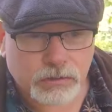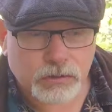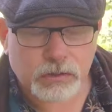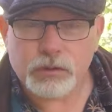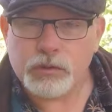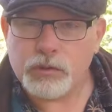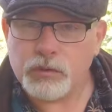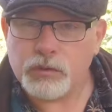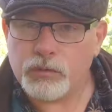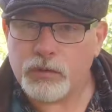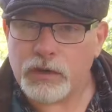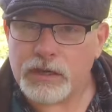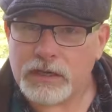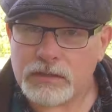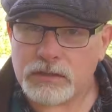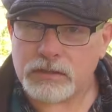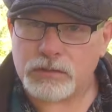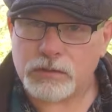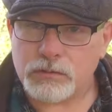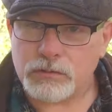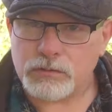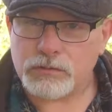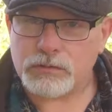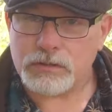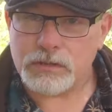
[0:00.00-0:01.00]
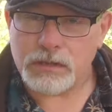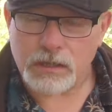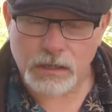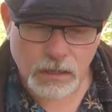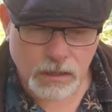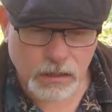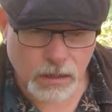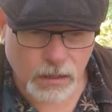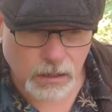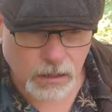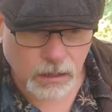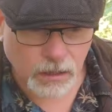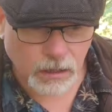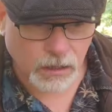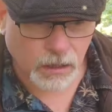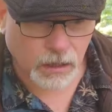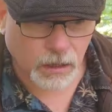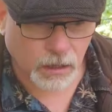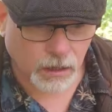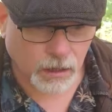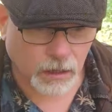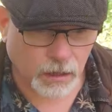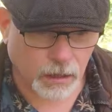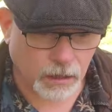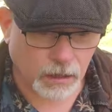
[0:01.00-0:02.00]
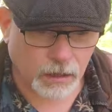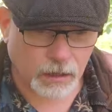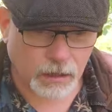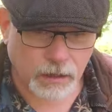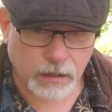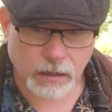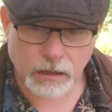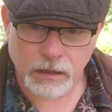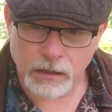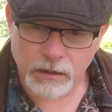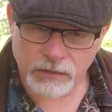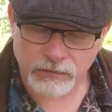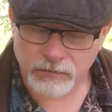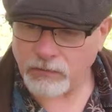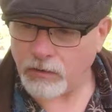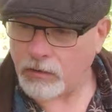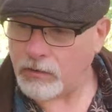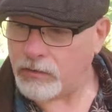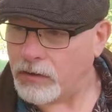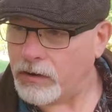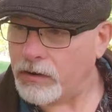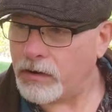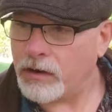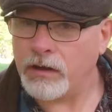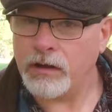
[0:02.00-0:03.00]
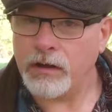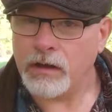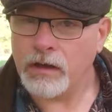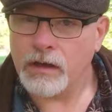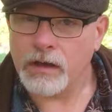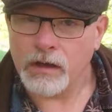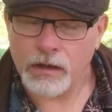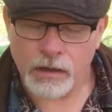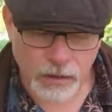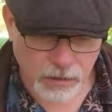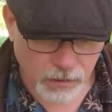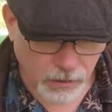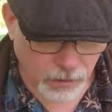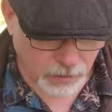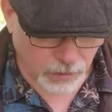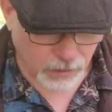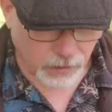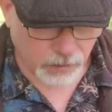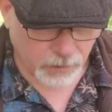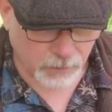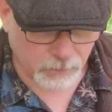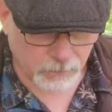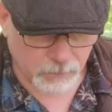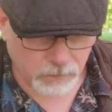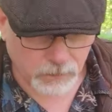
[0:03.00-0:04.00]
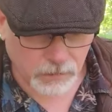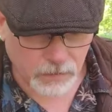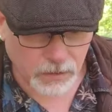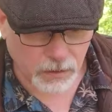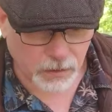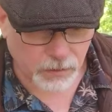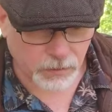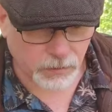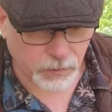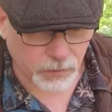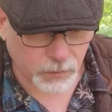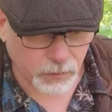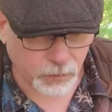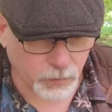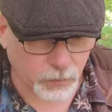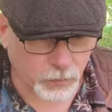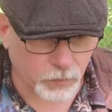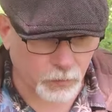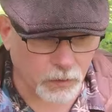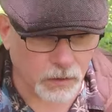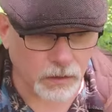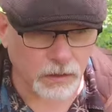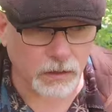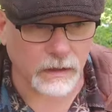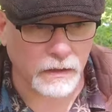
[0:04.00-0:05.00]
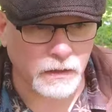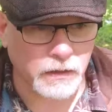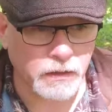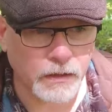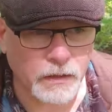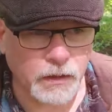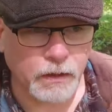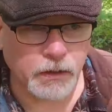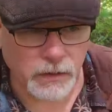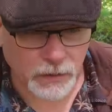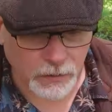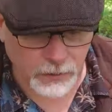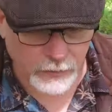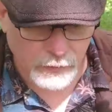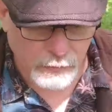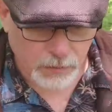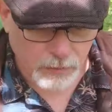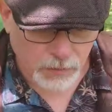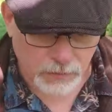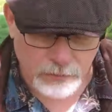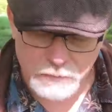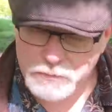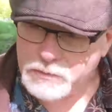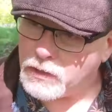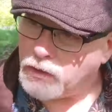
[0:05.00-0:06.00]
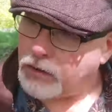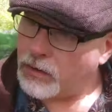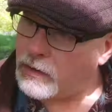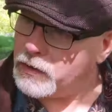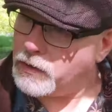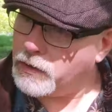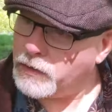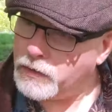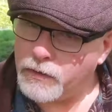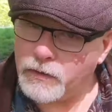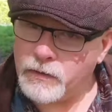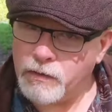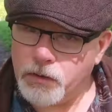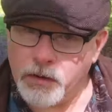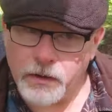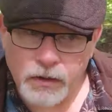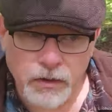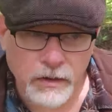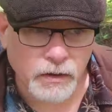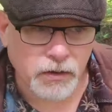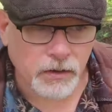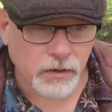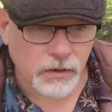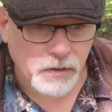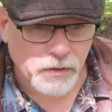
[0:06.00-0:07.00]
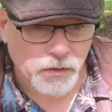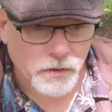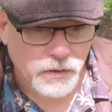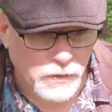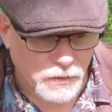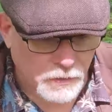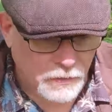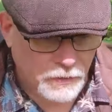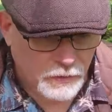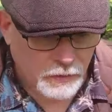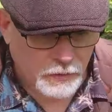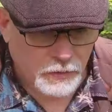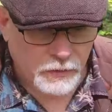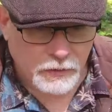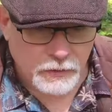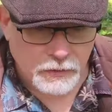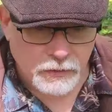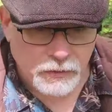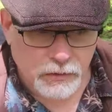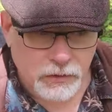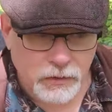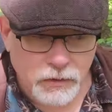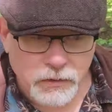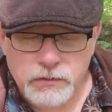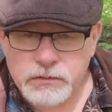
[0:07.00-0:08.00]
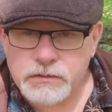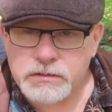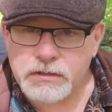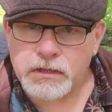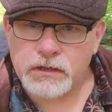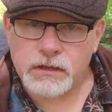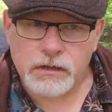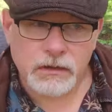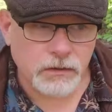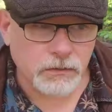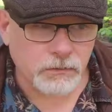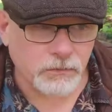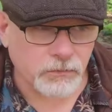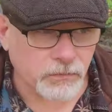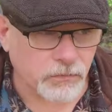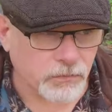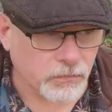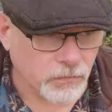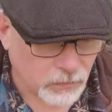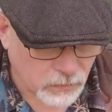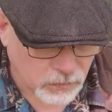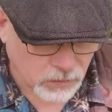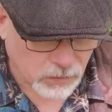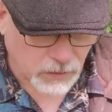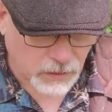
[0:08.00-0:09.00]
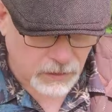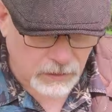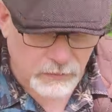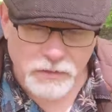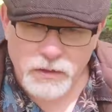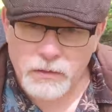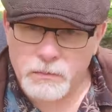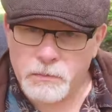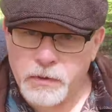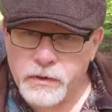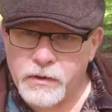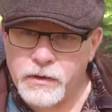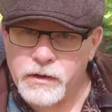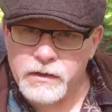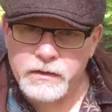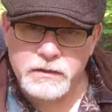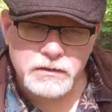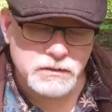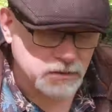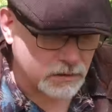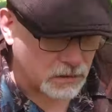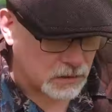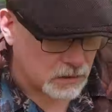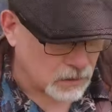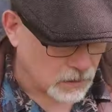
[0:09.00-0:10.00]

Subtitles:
do rituals for her, and who sort of use her in the prayers